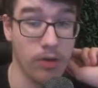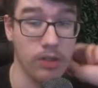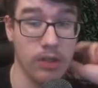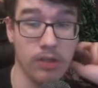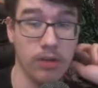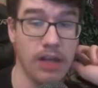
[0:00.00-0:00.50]

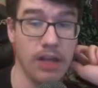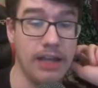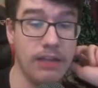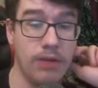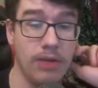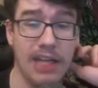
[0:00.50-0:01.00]
you don't
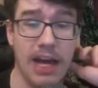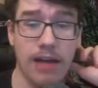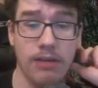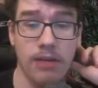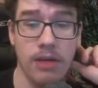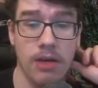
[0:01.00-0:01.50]
like doing
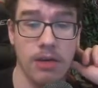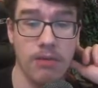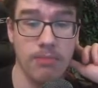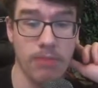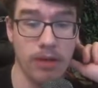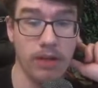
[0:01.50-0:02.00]
that,
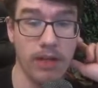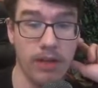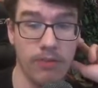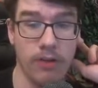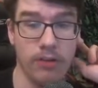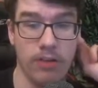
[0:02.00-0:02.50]
but
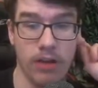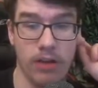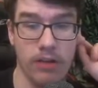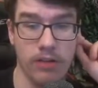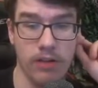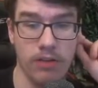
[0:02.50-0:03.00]
if I
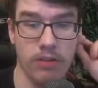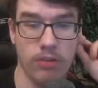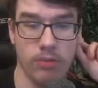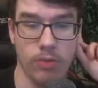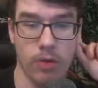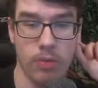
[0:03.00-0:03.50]
sell
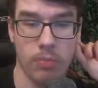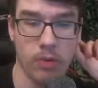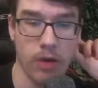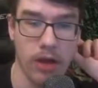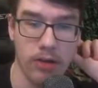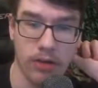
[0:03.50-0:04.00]
this
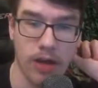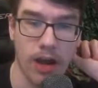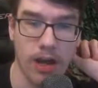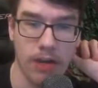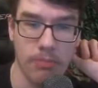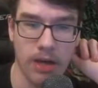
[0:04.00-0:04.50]
Rockpool Hunter,
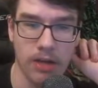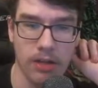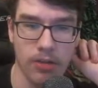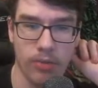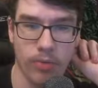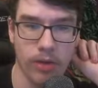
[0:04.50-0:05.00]
I can buy
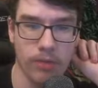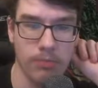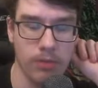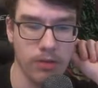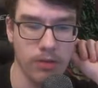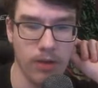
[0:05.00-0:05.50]
this one,
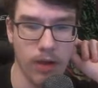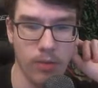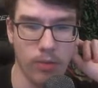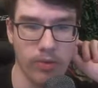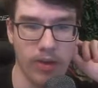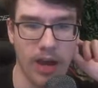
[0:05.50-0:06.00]
but I
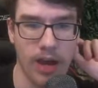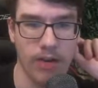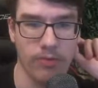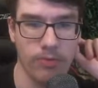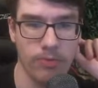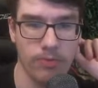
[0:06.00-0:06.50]
won't have